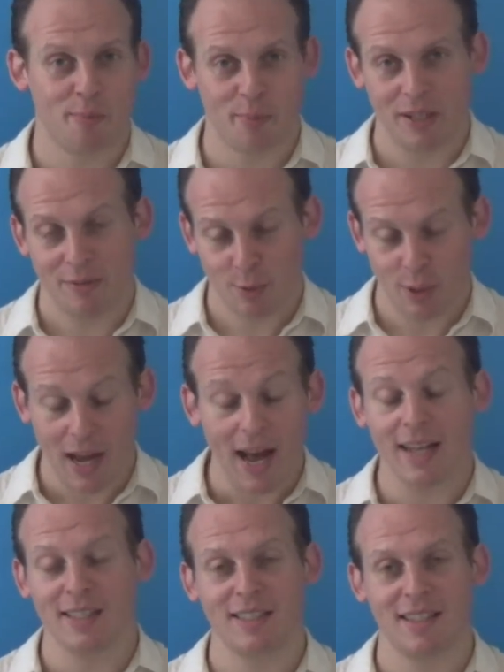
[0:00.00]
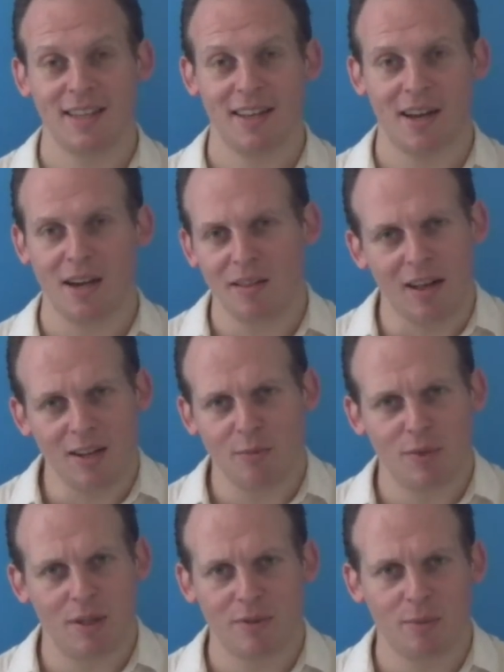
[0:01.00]
But if you ask, a lot
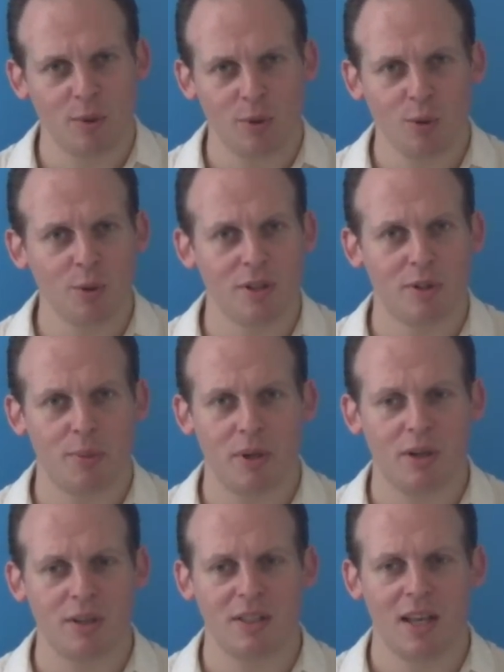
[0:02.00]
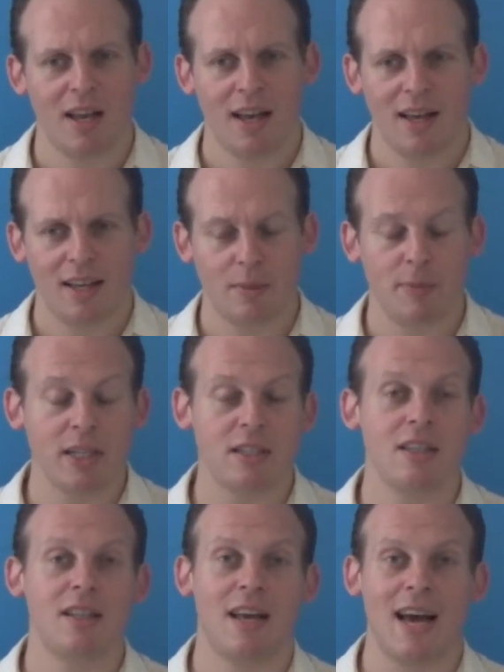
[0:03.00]
of them will do it, because
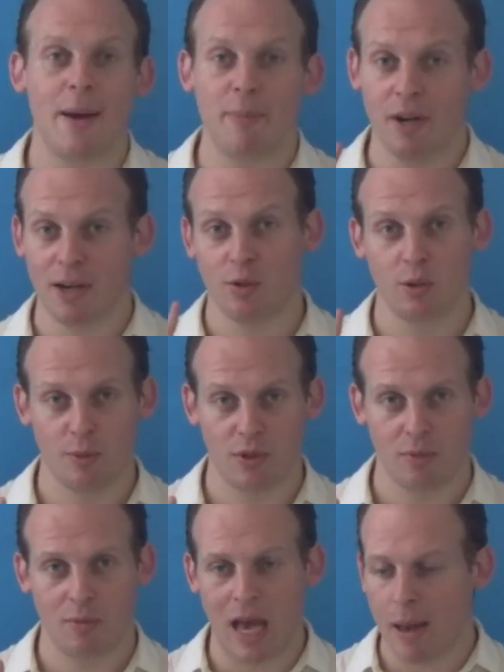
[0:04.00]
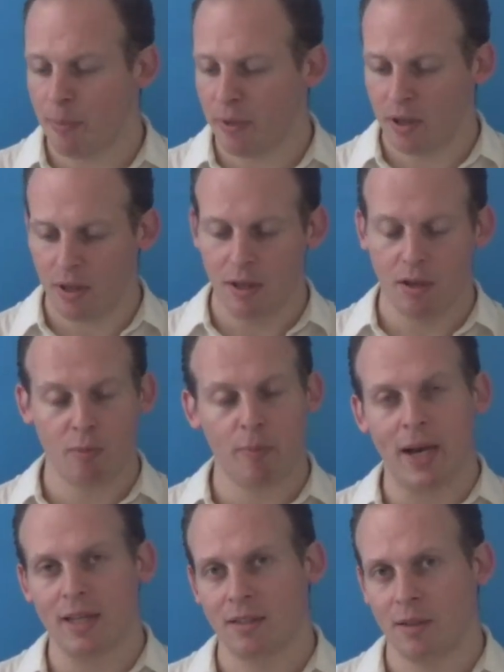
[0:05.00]
especially the happy customers, happy
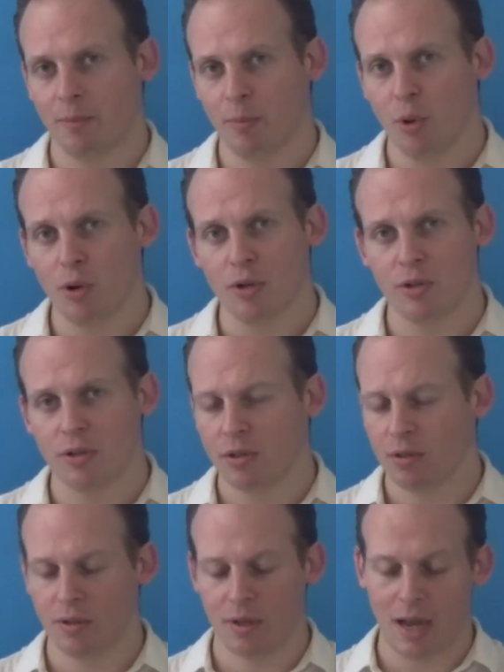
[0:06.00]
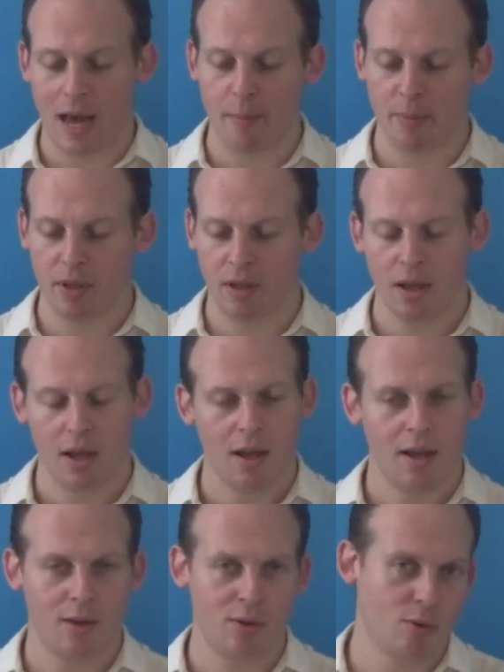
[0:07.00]
past employers, happy
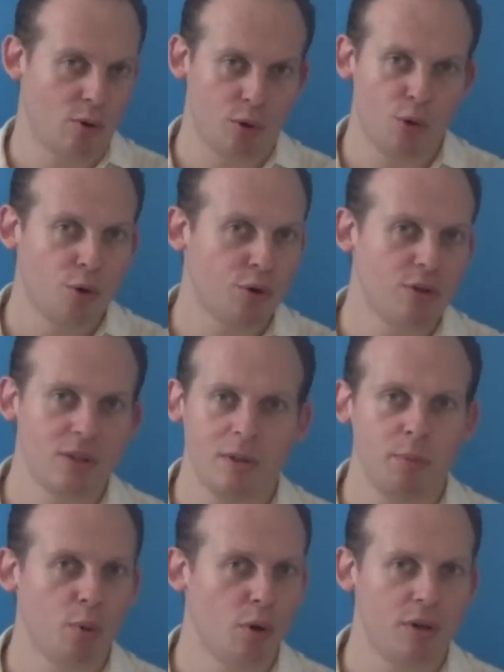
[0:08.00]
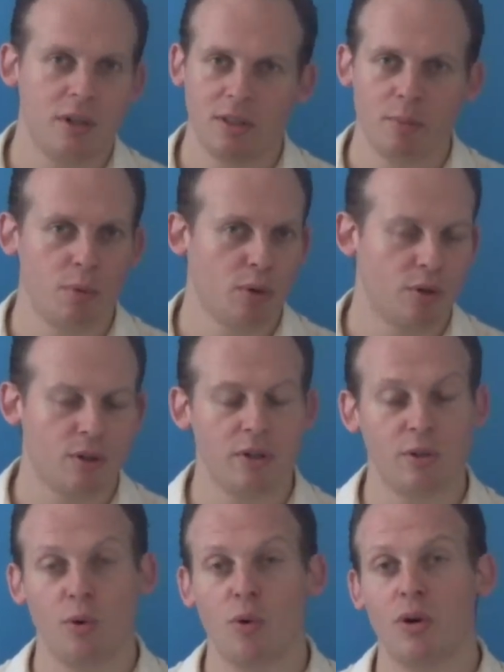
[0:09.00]
or current employees,
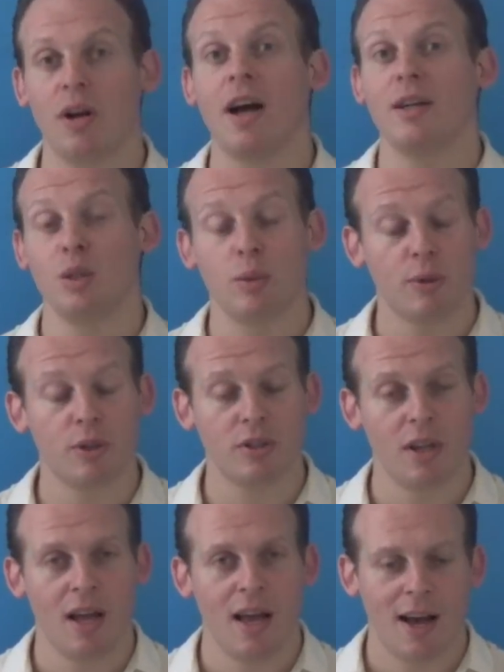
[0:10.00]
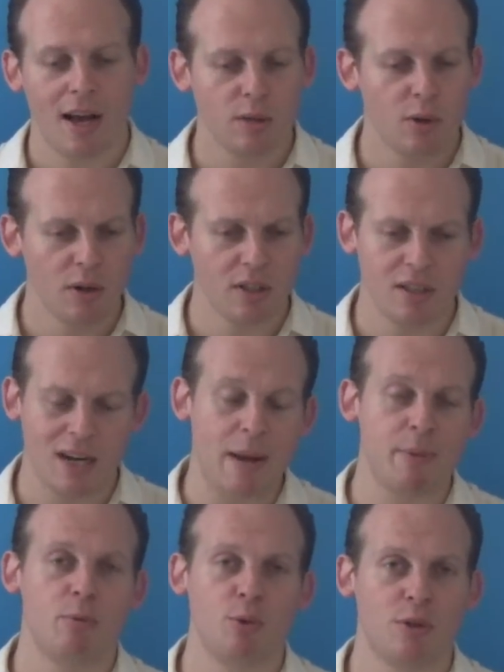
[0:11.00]
employers, or customers, as long as they're
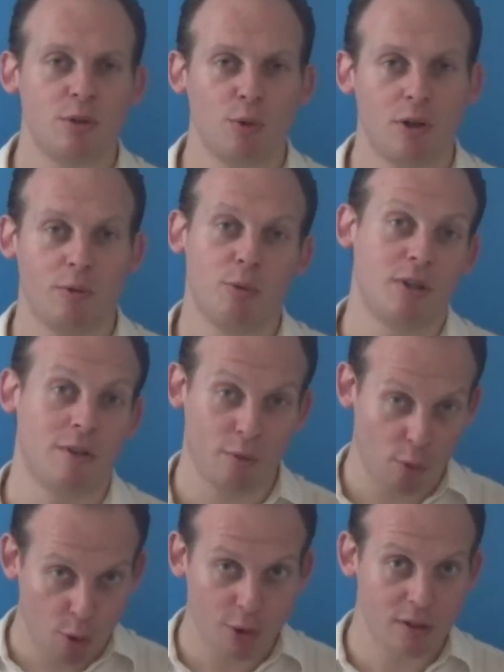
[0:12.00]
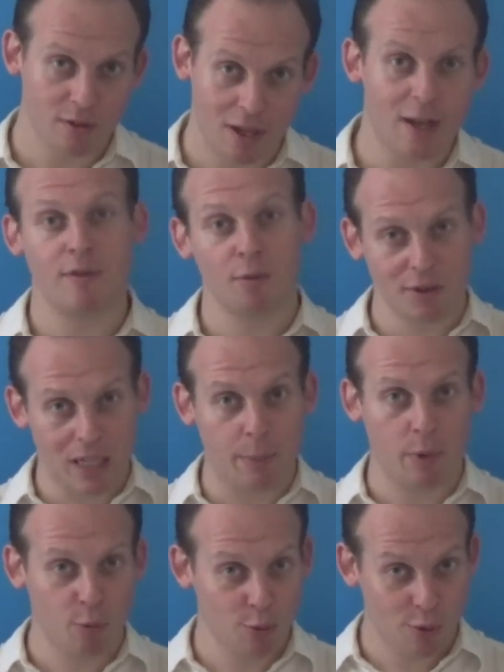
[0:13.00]
happy with your work, which of course everyone's
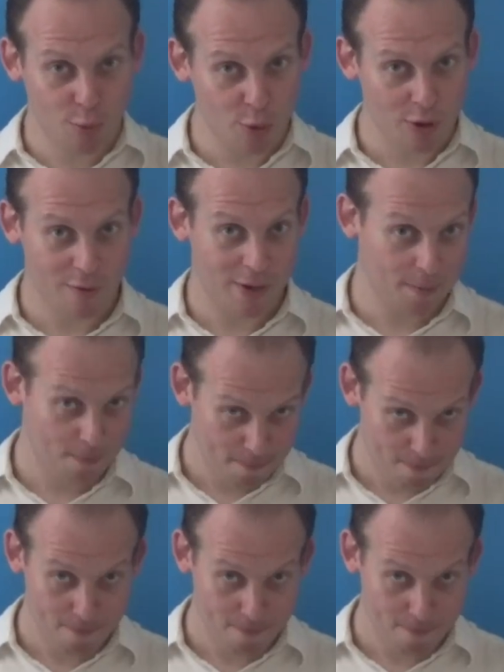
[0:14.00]
happy with your work, right?